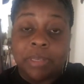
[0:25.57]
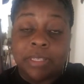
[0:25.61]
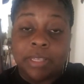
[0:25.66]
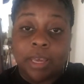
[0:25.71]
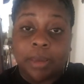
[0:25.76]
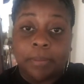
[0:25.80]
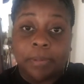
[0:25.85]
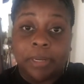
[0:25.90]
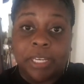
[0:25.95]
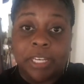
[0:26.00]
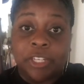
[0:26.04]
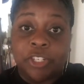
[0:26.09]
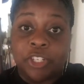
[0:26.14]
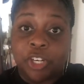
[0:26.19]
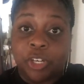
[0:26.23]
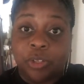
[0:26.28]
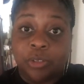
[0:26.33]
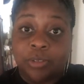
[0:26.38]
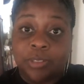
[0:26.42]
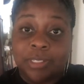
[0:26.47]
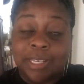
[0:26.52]
Ebony
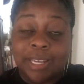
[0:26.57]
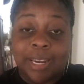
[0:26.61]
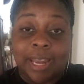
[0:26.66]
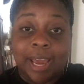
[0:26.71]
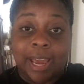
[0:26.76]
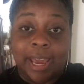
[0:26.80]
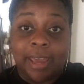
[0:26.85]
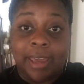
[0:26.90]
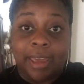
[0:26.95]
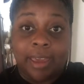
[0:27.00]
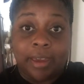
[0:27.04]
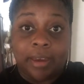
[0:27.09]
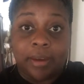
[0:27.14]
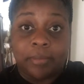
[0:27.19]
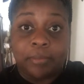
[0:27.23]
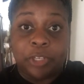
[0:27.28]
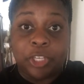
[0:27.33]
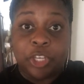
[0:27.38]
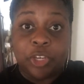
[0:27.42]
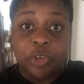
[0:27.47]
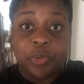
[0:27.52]
Jones, and I am
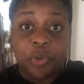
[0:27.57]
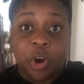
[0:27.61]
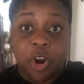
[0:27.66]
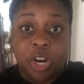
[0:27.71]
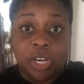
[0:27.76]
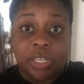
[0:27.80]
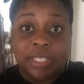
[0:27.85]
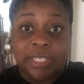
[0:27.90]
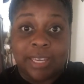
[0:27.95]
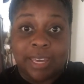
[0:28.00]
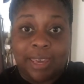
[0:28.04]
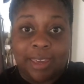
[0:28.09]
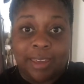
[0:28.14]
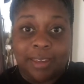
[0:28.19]
QRT.